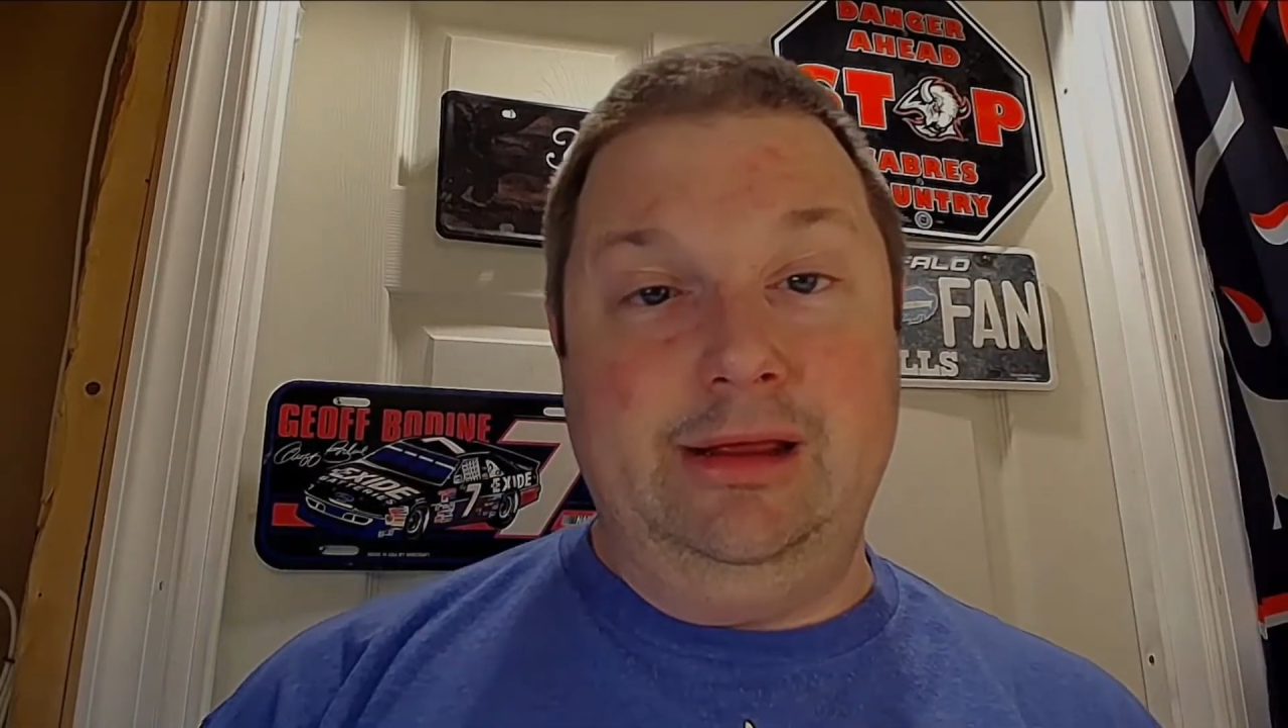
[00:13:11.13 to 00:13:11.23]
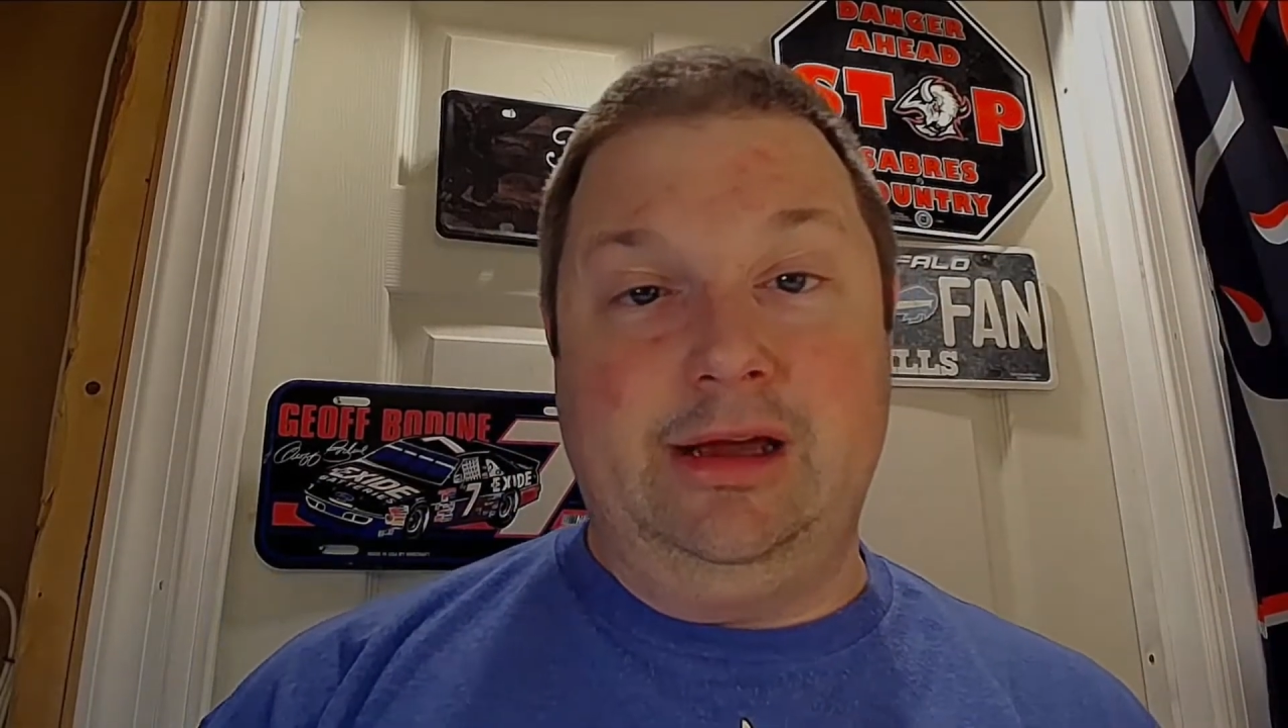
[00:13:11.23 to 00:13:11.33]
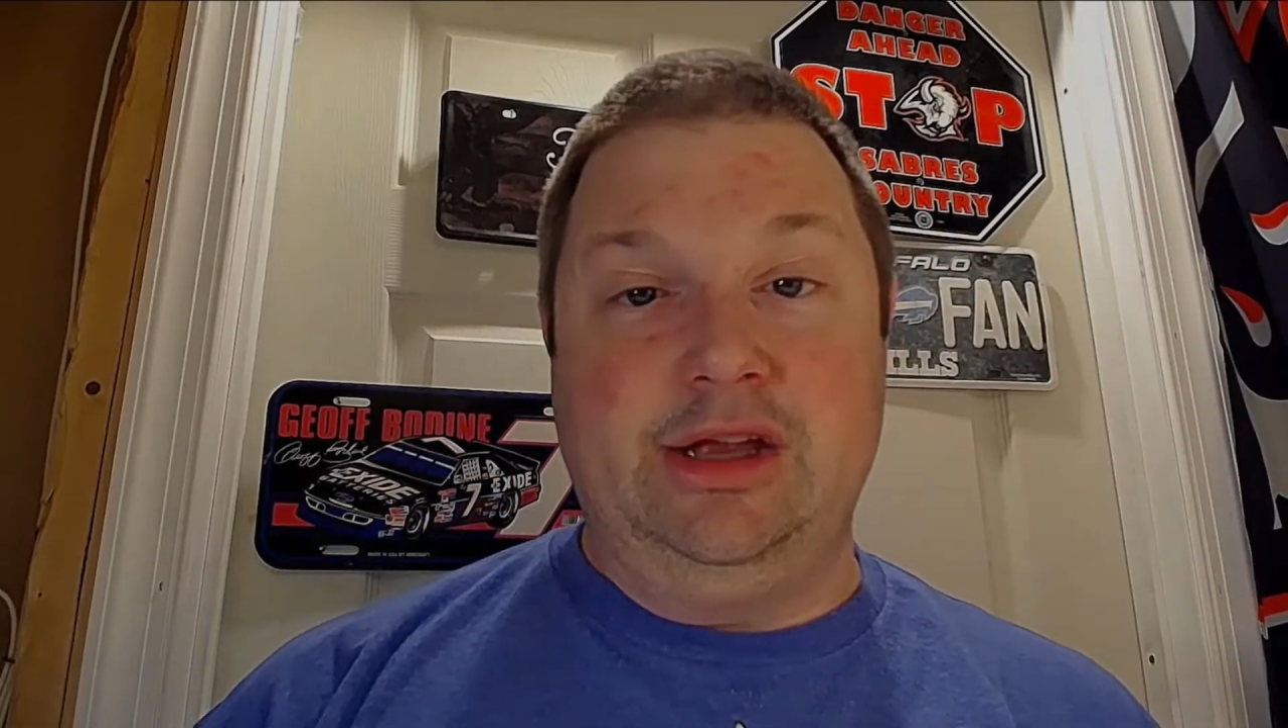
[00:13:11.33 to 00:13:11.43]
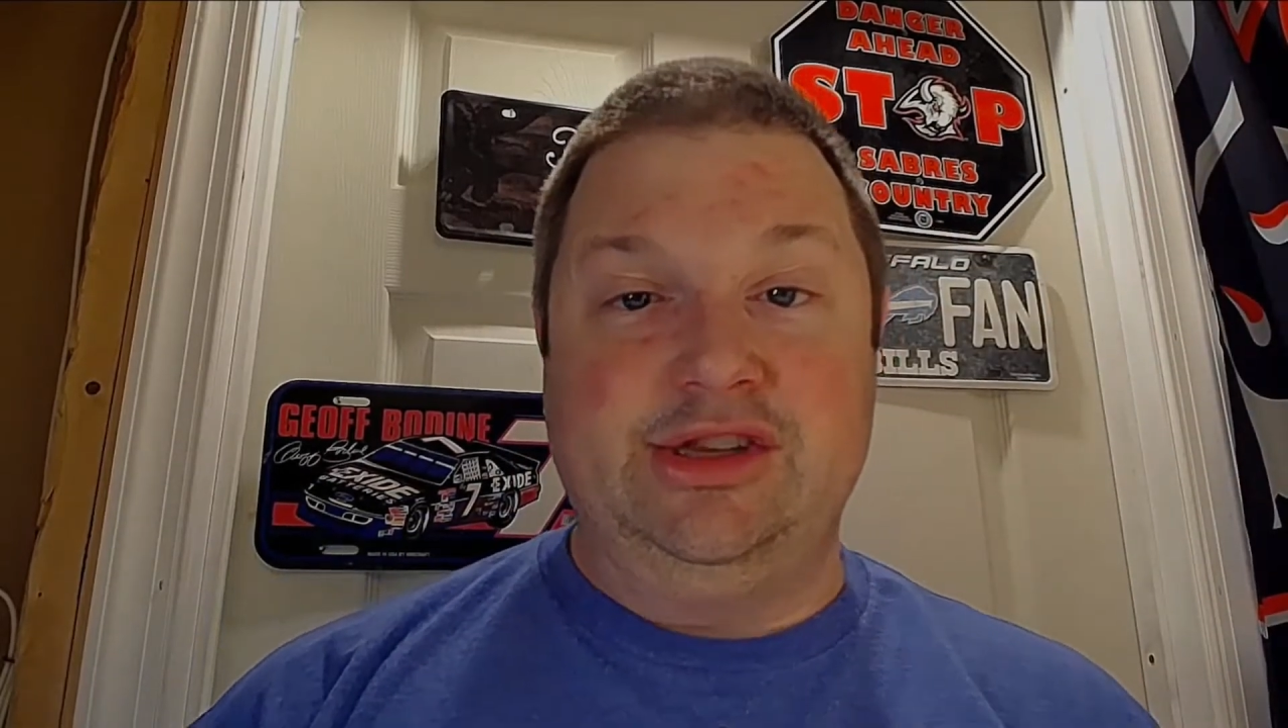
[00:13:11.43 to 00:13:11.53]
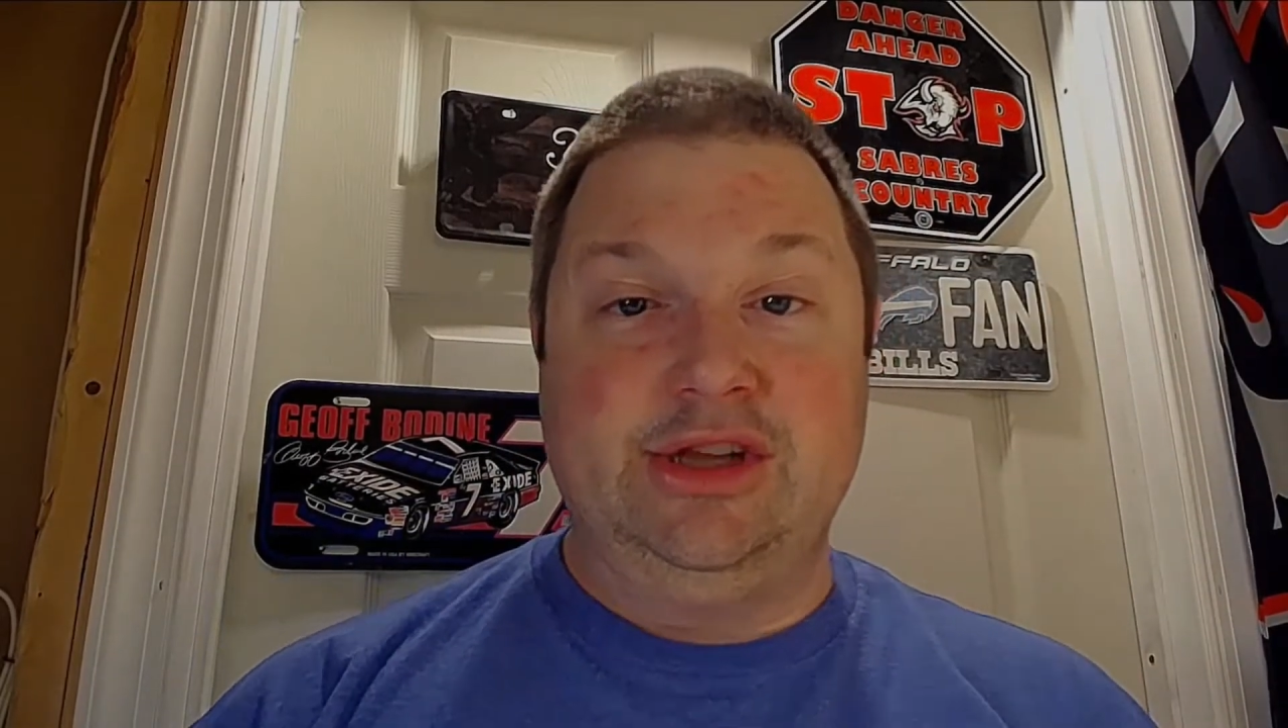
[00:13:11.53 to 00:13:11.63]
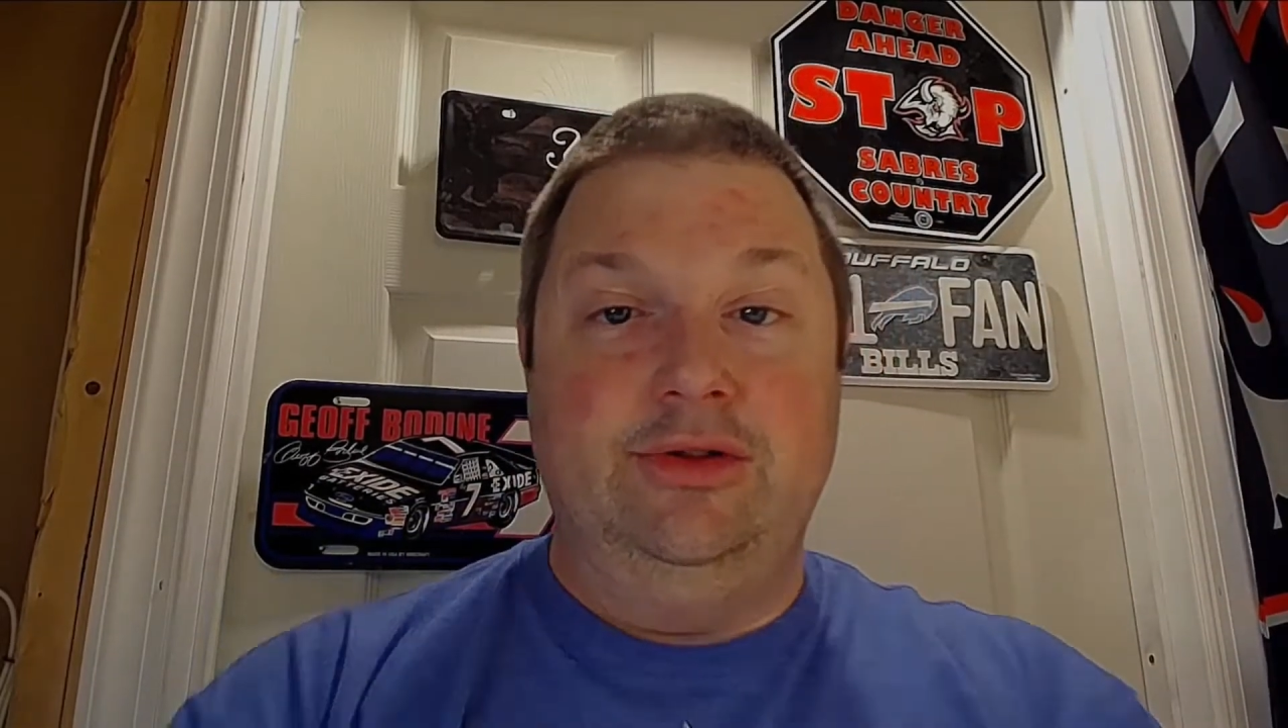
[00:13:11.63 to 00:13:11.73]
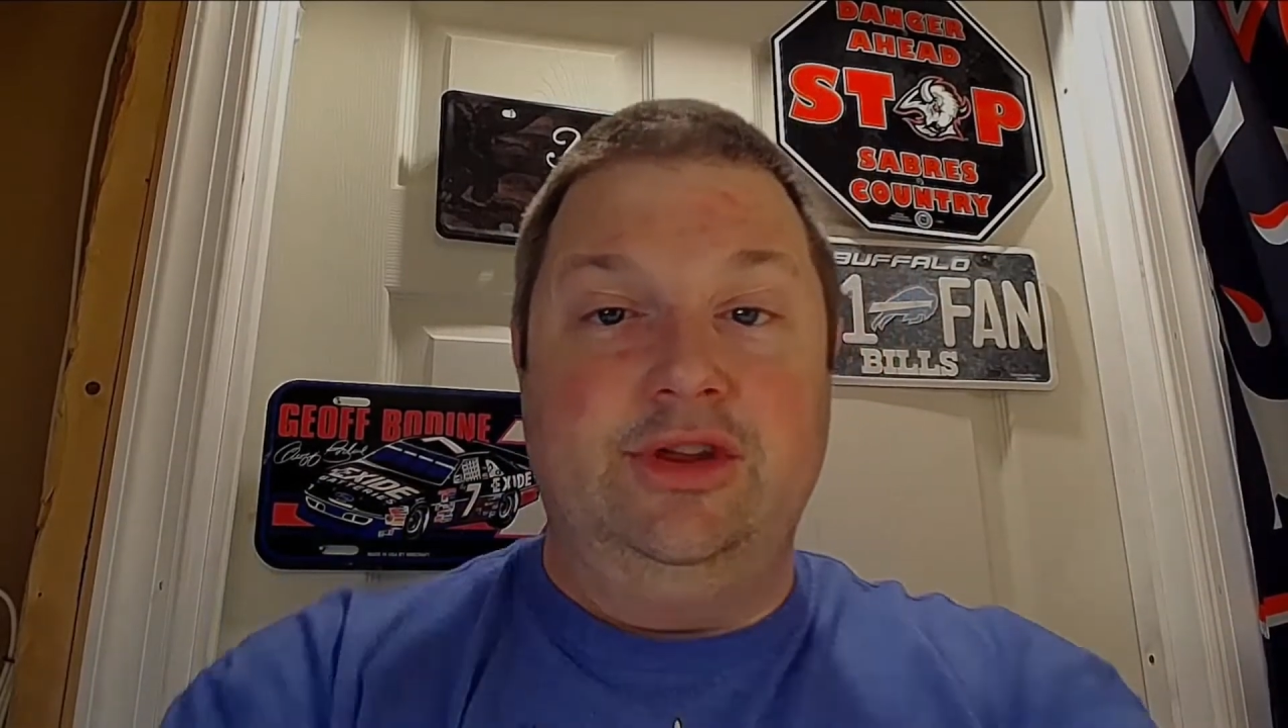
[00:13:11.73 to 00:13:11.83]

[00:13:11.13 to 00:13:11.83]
consider the